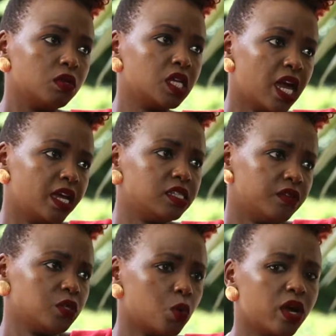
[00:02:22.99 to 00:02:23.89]
guys
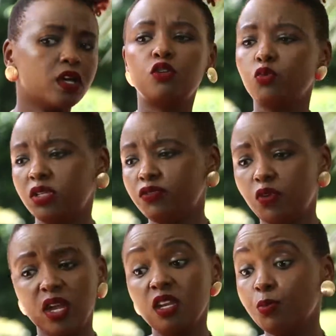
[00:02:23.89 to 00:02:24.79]
after work, do yeah. it
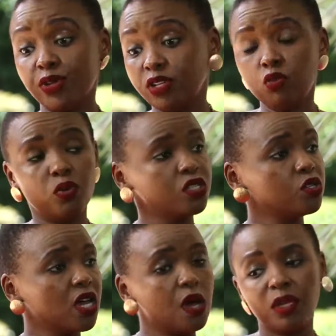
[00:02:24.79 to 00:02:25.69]
for anybody who wants to
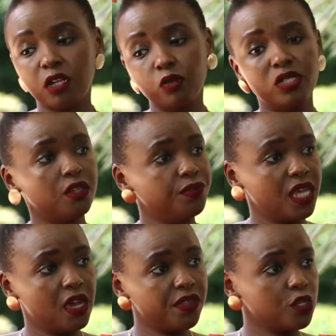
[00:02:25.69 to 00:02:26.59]
come, including if they
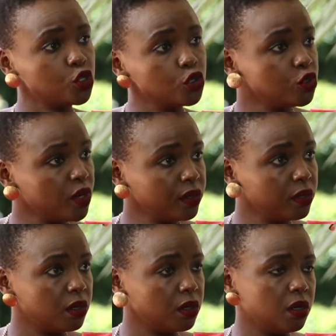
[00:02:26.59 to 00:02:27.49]
have their children.
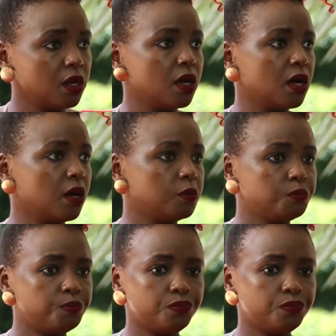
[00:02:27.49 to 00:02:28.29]
Mm-hmm. Um,